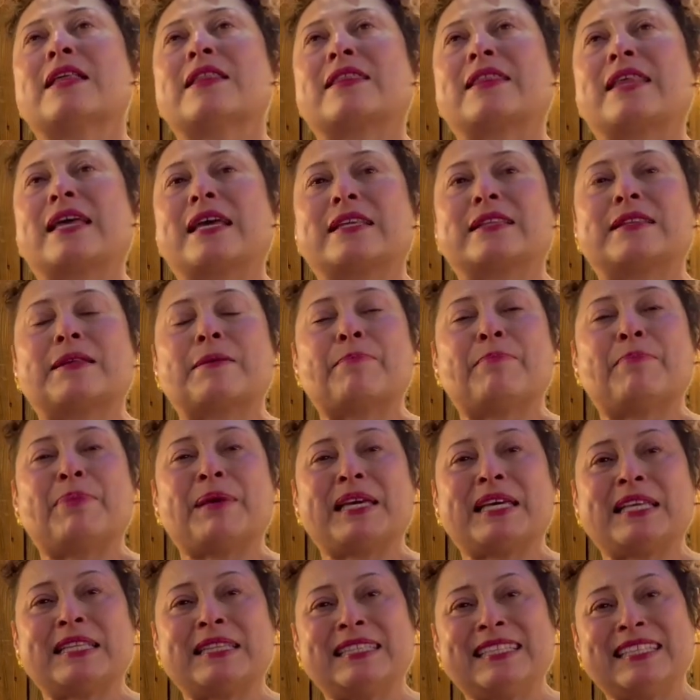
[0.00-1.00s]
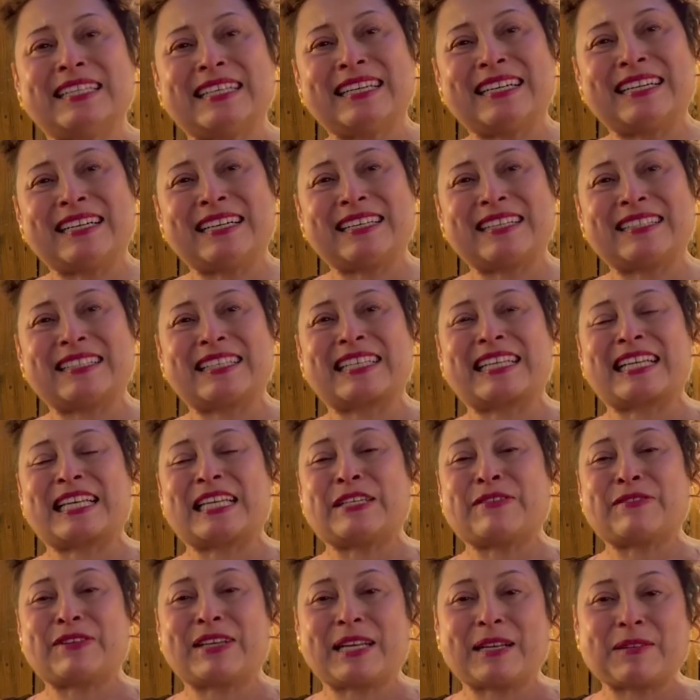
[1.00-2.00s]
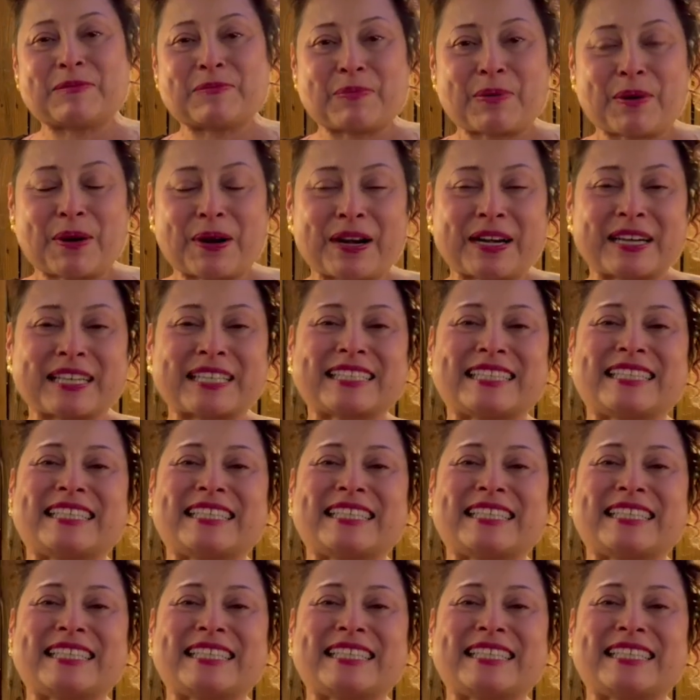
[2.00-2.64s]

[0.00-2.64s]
thank the BID the Cleveland Park,